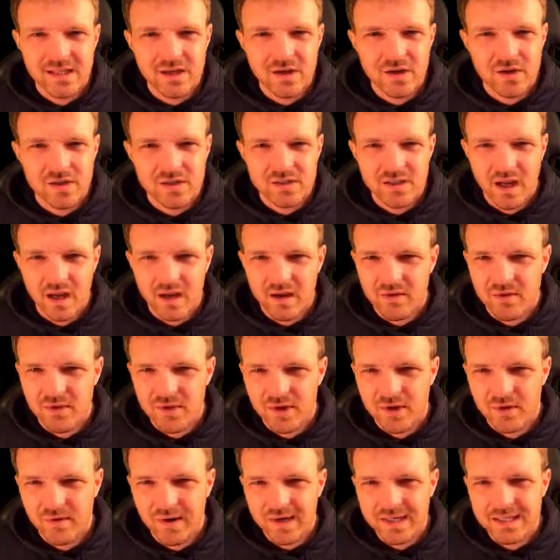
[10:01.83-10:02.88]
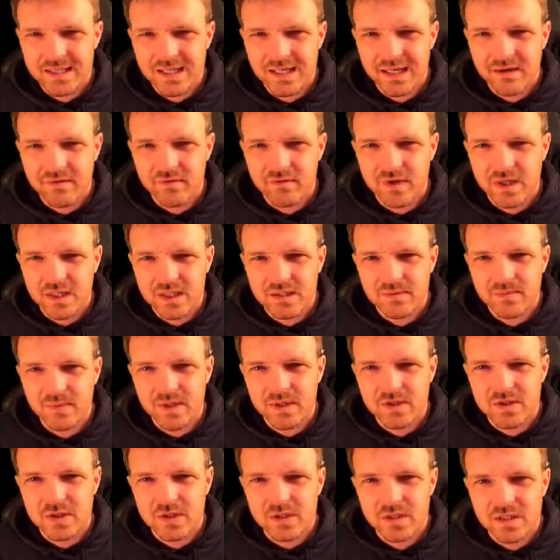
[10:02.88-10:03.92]
looks like a thoracic
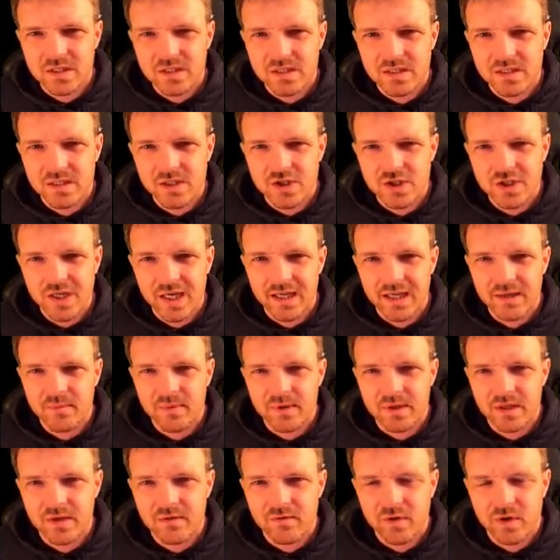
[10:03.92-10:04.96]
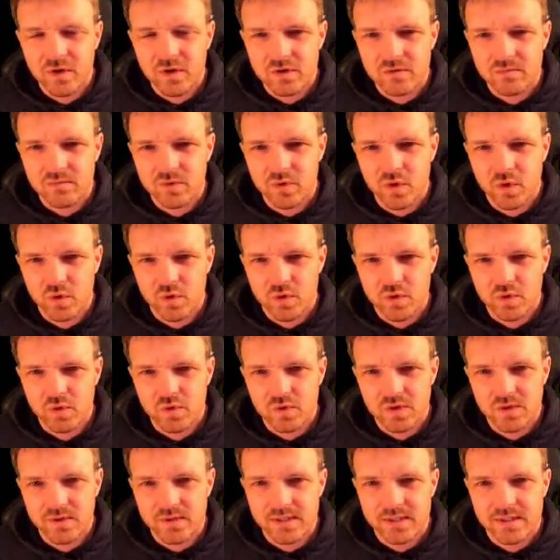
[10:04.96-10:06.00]
vertebra just because of the shape, and you've got some
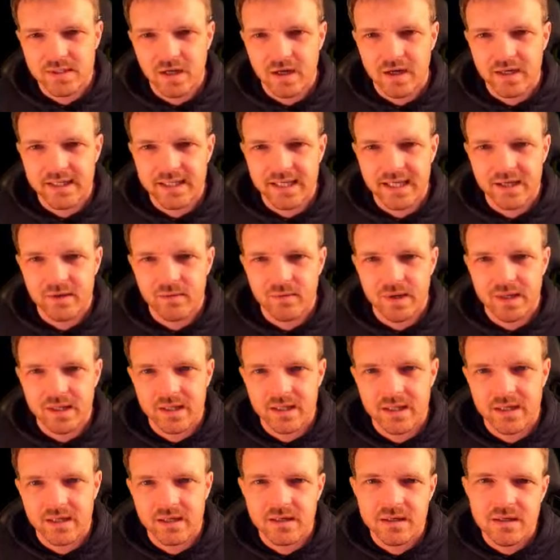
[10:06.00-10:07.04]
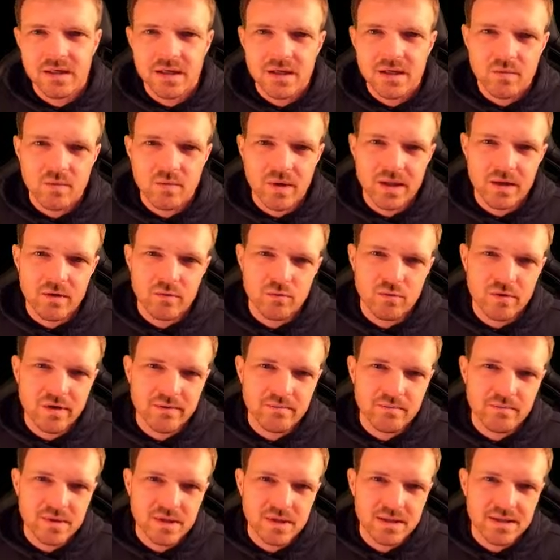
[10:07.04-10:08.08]
nodules on the side here where the
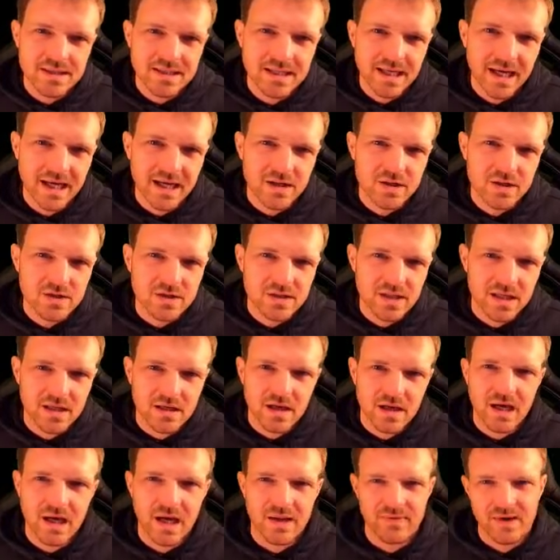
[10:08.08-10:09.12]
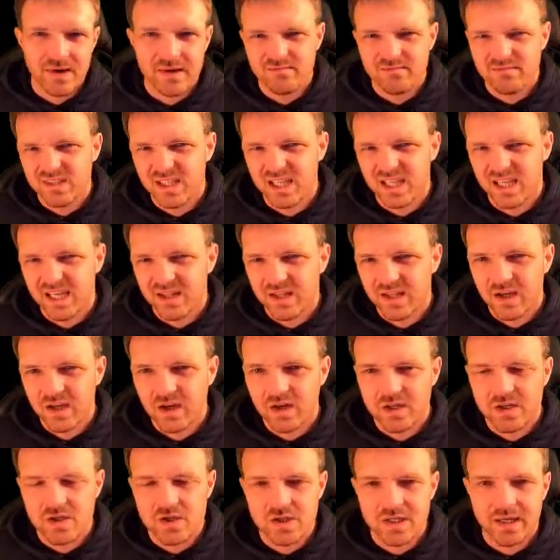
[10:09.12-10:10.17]
ribs attach. They look, and they're
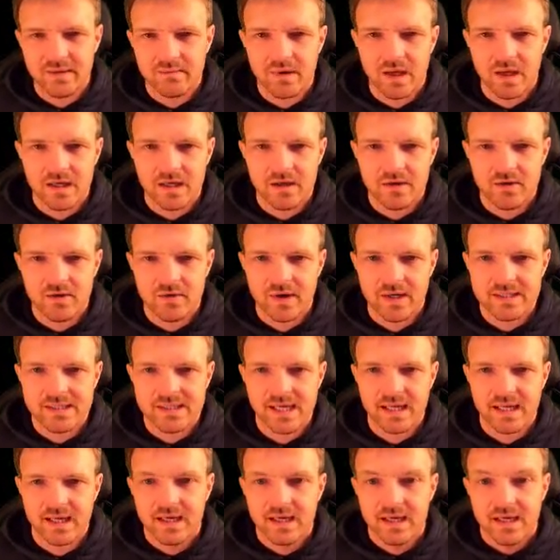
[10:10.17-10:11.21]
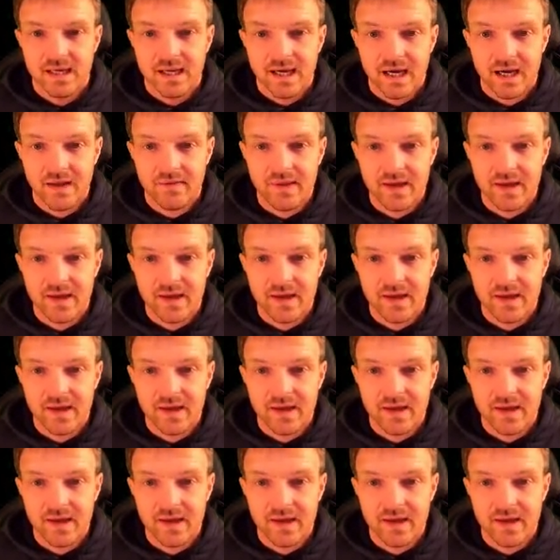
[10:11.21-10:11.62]
kind of shaped like a thoracic. And